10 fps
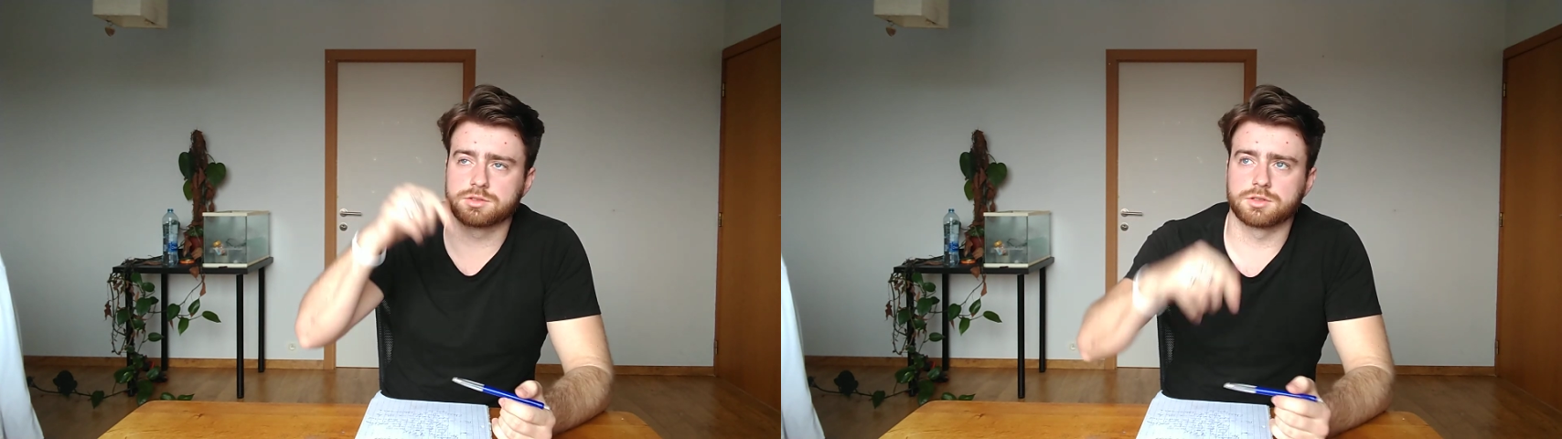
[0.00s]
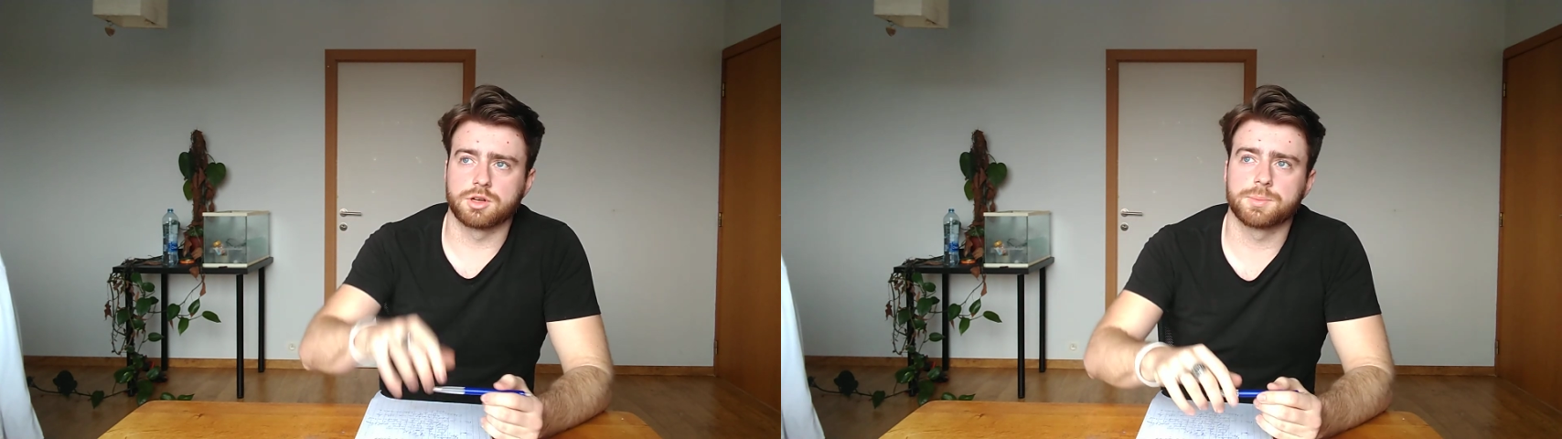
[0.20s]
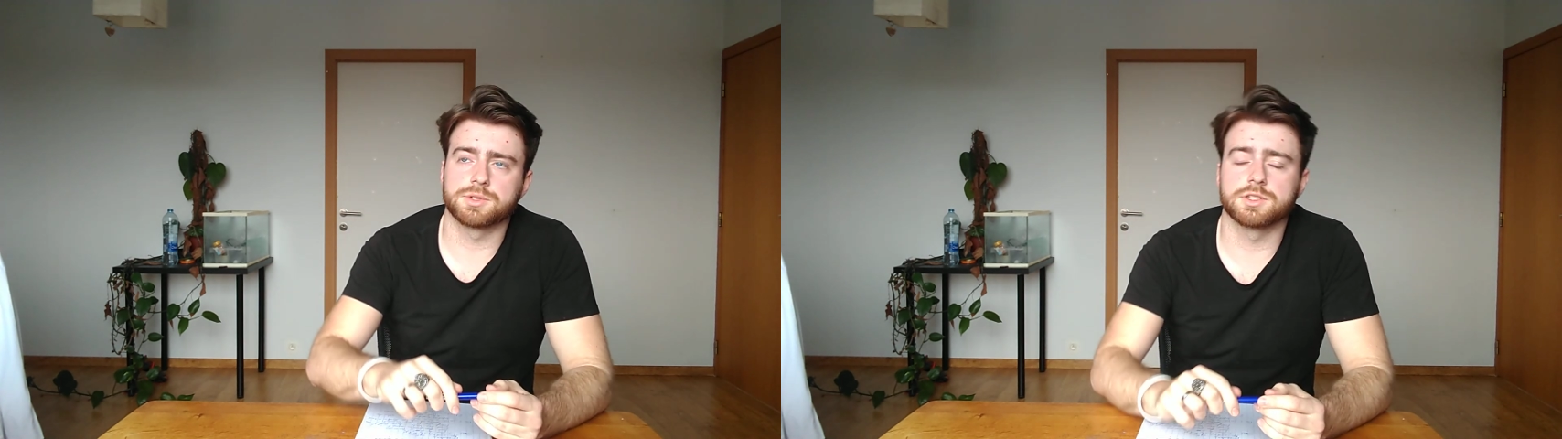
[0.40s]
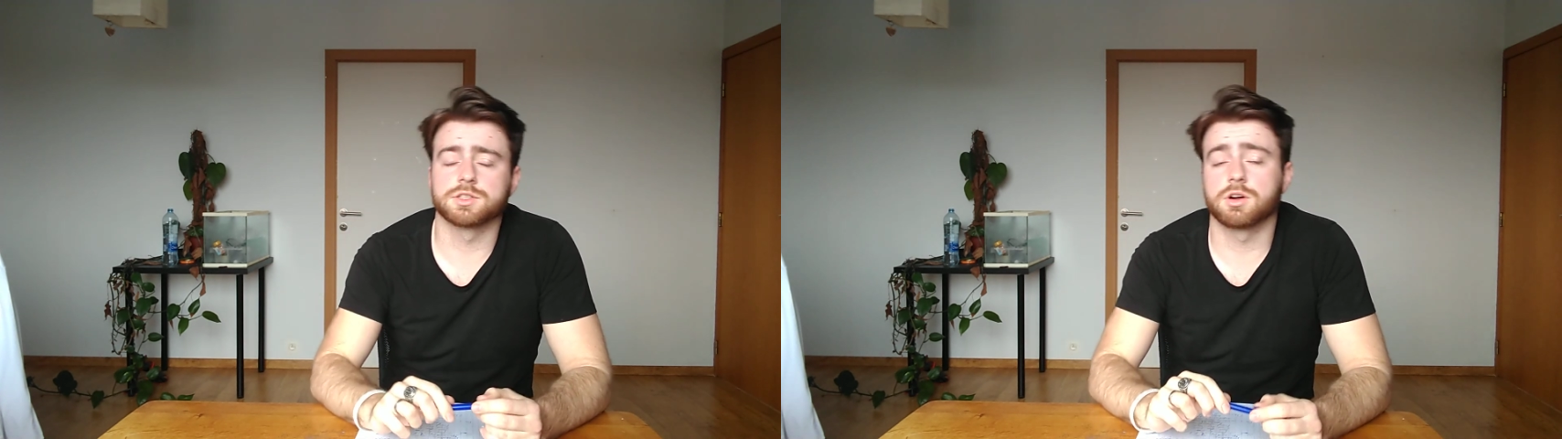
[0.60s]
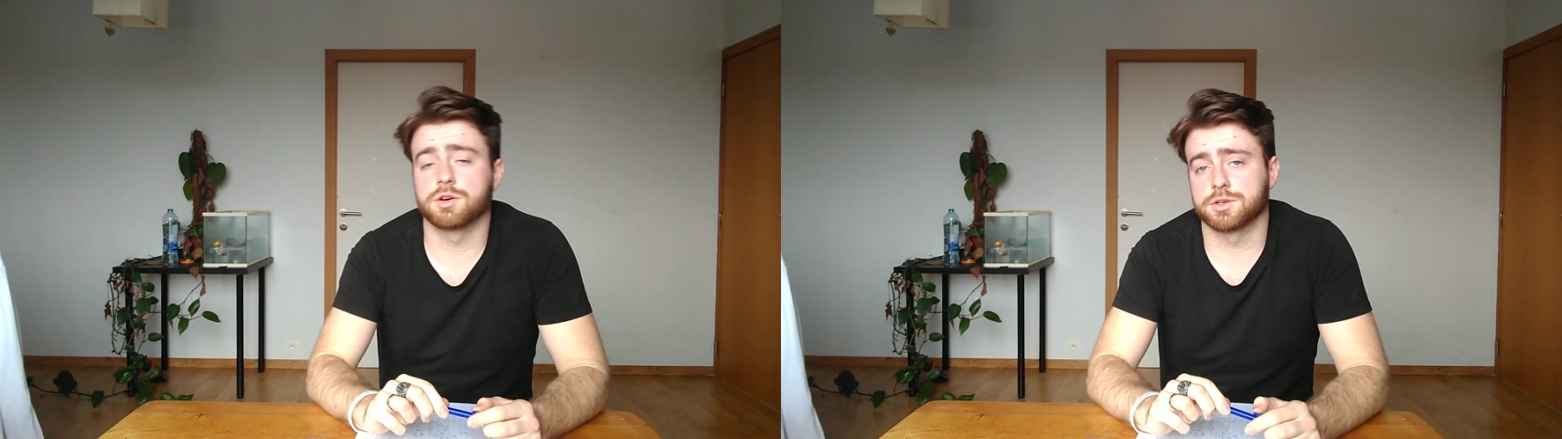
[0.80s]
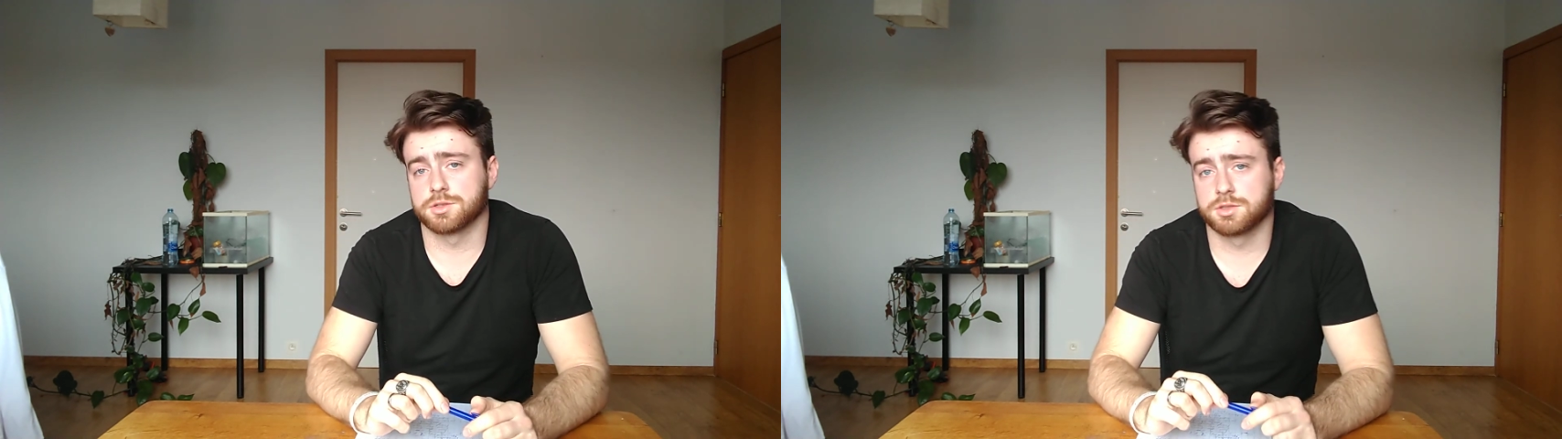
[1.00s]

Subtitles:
an opposite R,